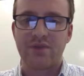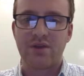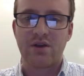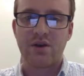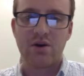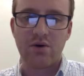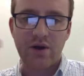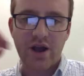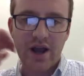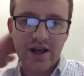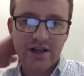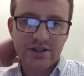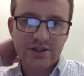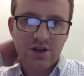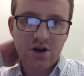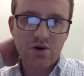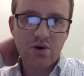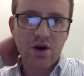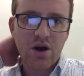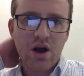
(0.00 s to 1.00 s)
Okay,
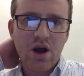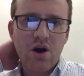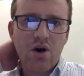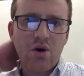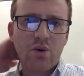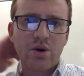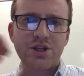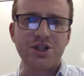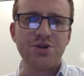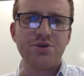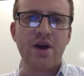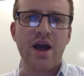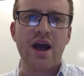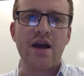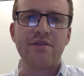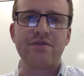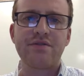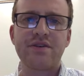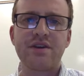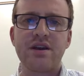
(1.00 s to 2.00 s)
so what you
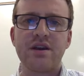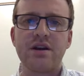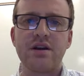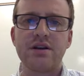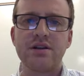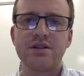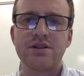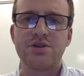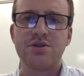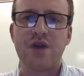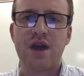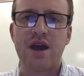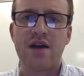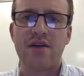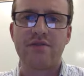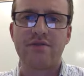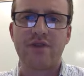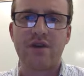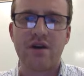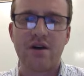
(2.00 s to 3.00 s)
have here is you
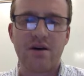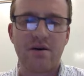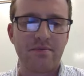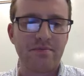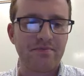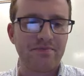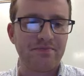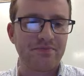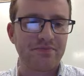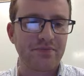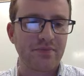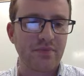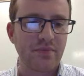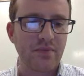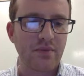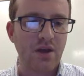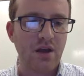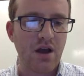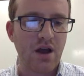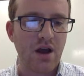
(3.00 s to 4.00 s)
have
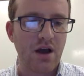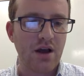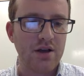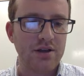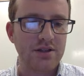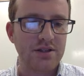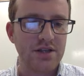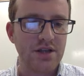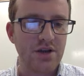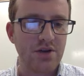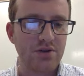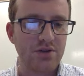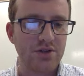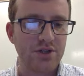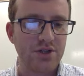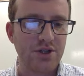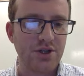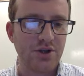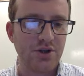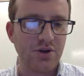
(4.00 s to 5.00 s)

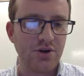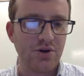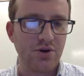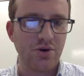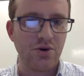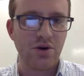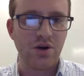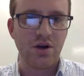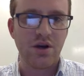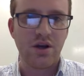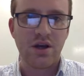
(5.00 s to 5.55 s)
CO2